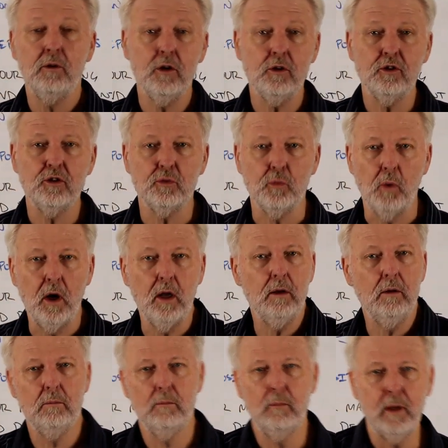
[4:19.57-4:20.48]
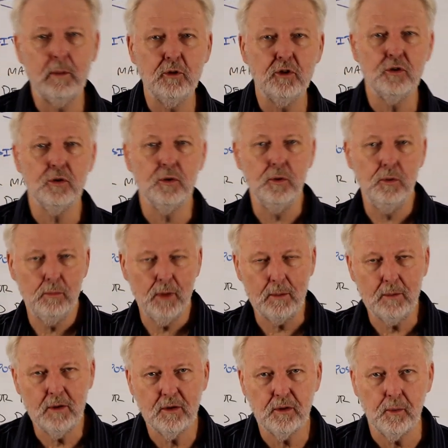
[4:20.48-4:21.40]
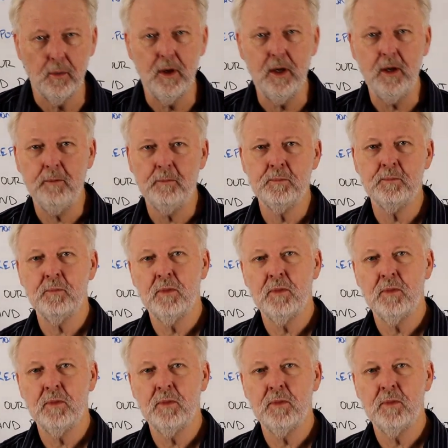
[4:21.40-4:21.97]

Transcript: Not just one, maybe 2, maybe 3,